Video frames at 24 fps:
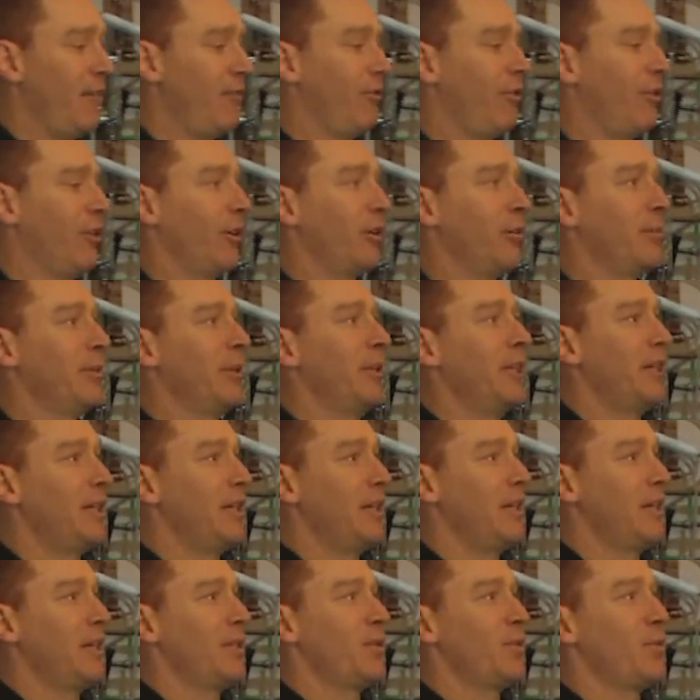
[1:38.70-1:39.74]
farm
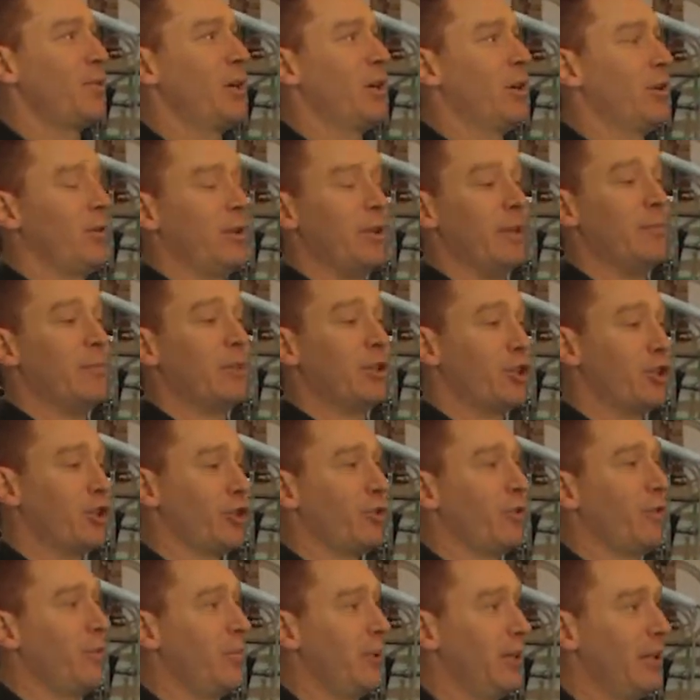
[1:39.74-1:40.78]
is where we
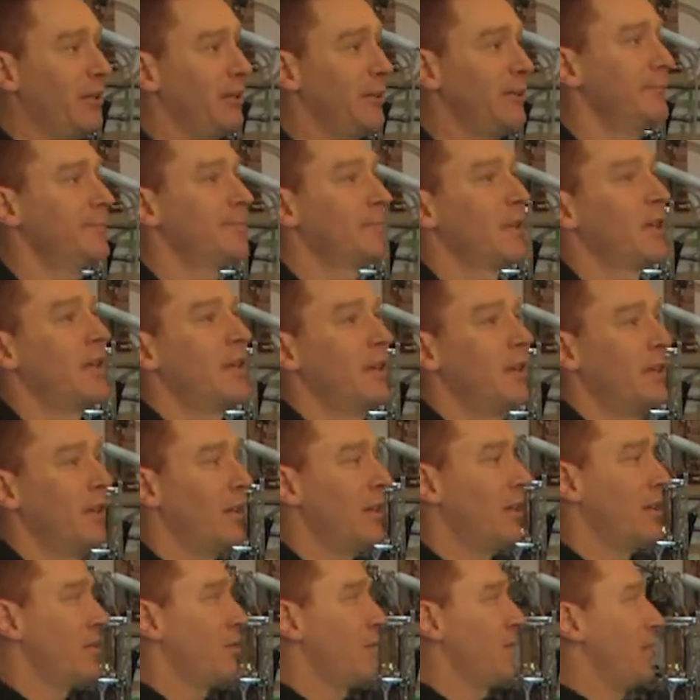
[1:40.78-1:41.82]
mature the beer.
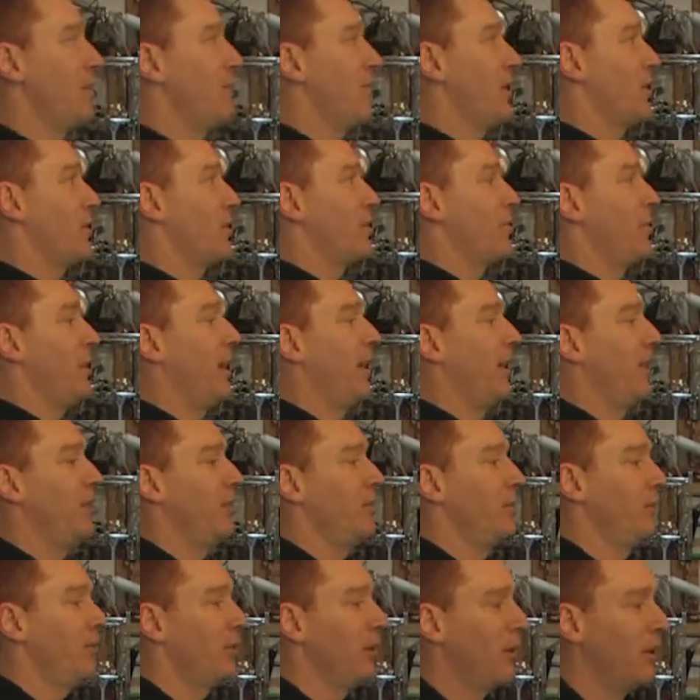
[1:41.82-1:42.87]
So these vessels behind
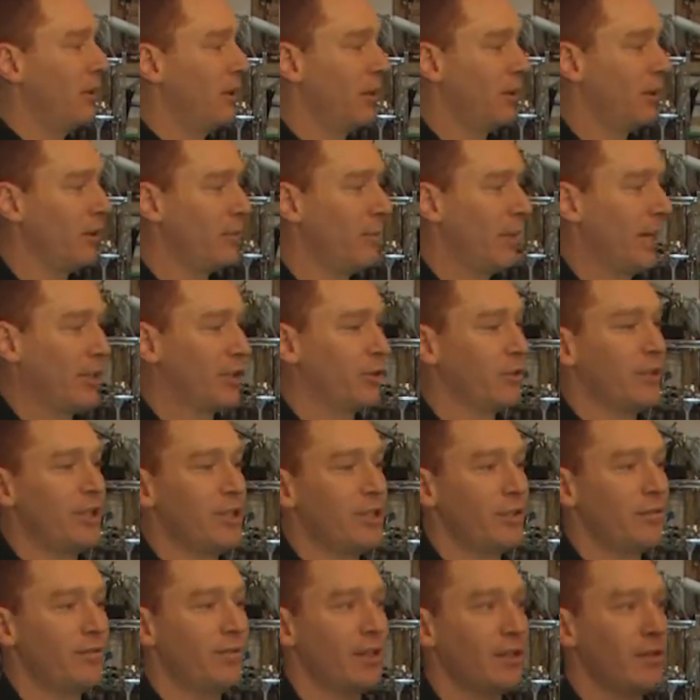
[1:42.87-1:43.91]
you are
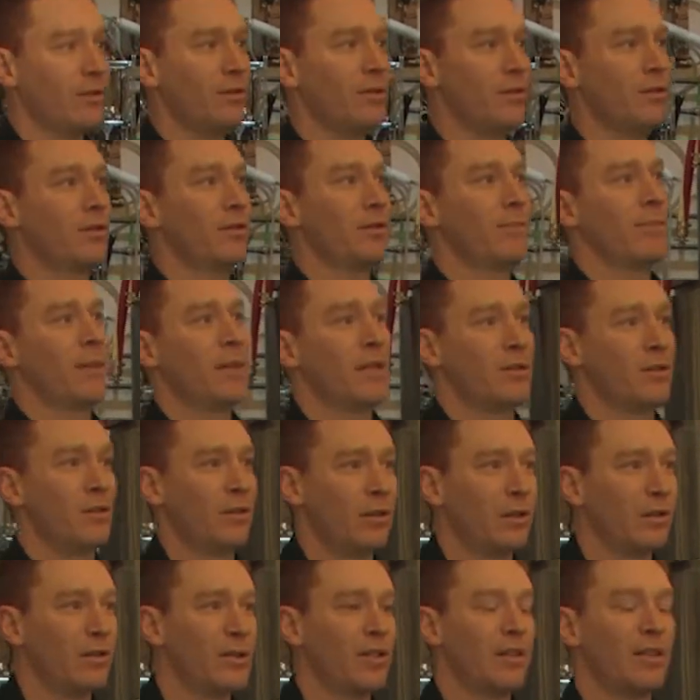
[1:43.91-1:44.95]
maturation vessels. So
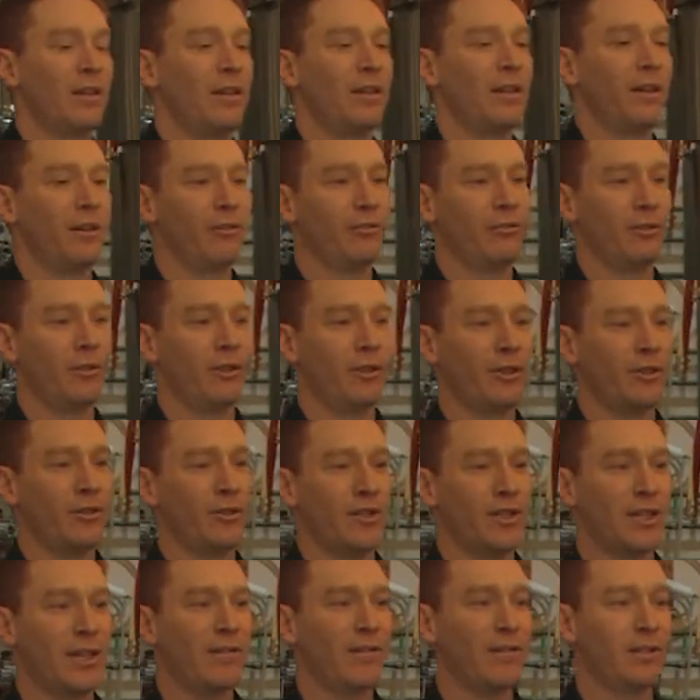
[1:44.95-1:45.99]
they'll sit in there for another
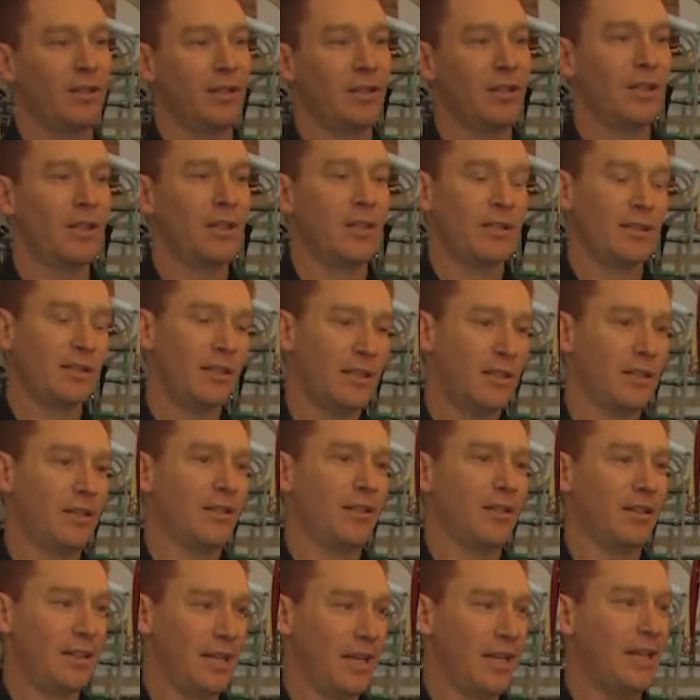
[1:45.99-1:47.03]
7
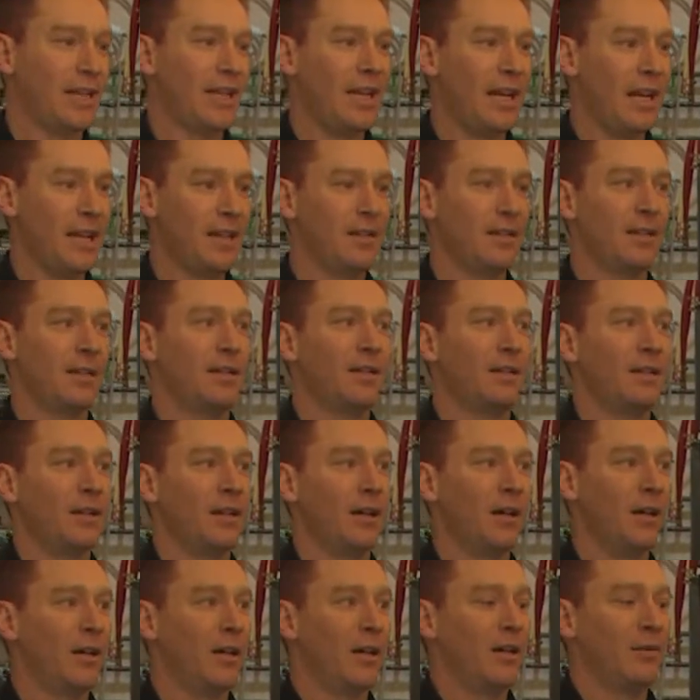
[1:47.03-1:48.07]
to 10 days,
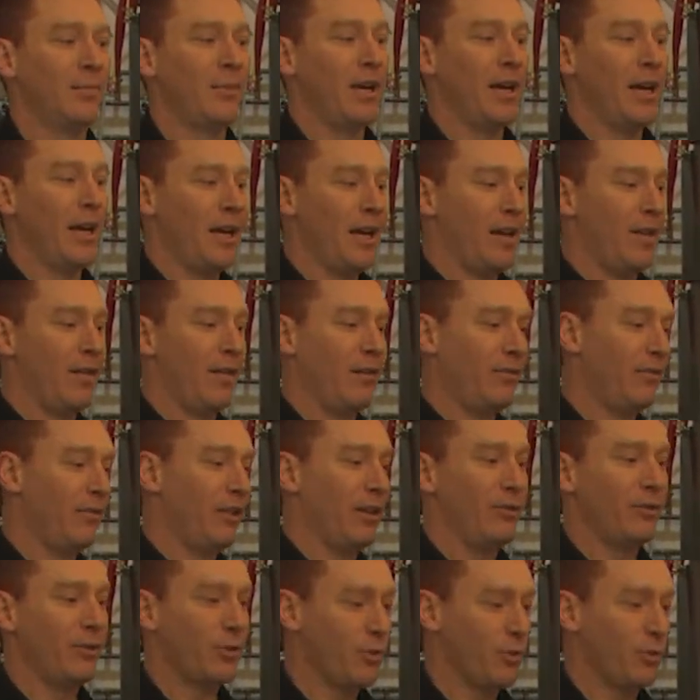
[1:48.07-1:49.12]
and the
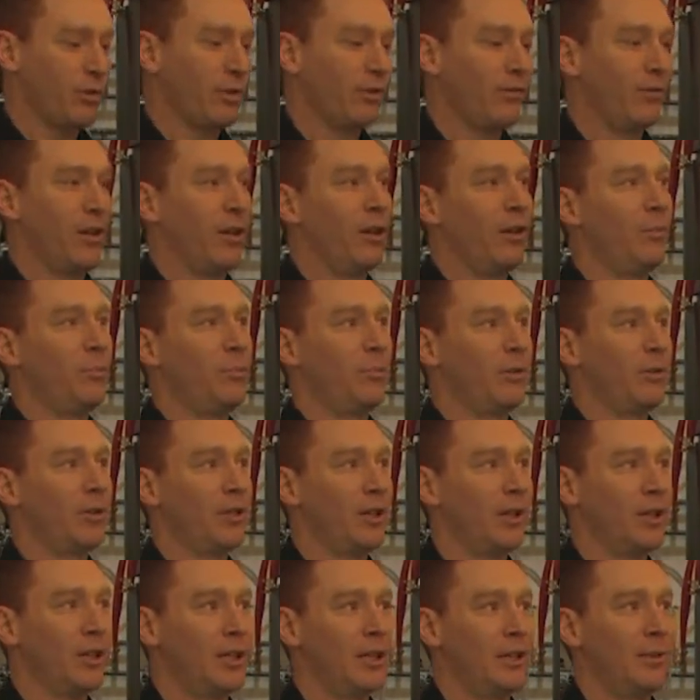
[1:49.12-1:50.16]
flavors will develop.
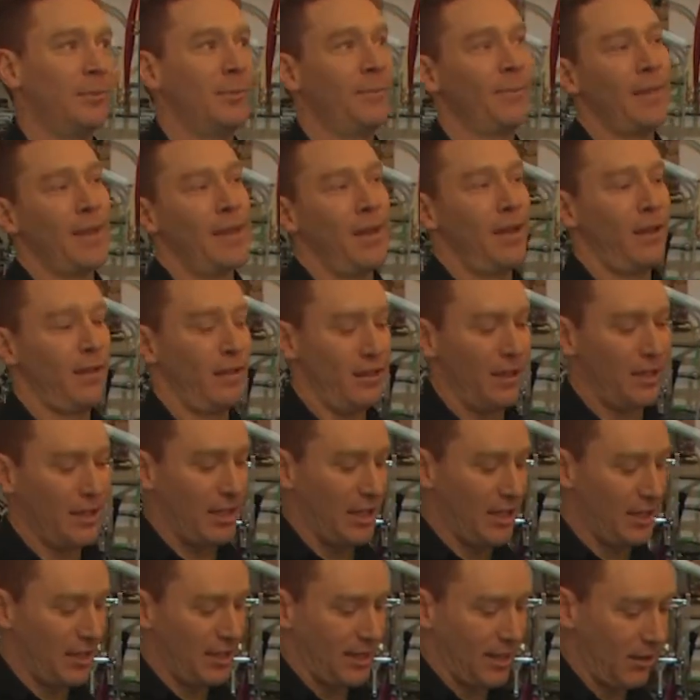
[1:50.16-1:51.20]
The
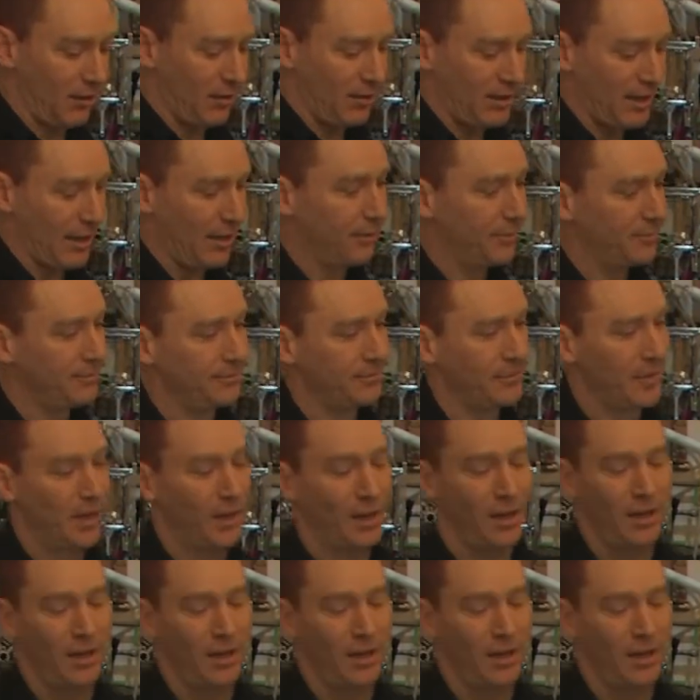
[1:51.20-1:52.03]
yeast settles out,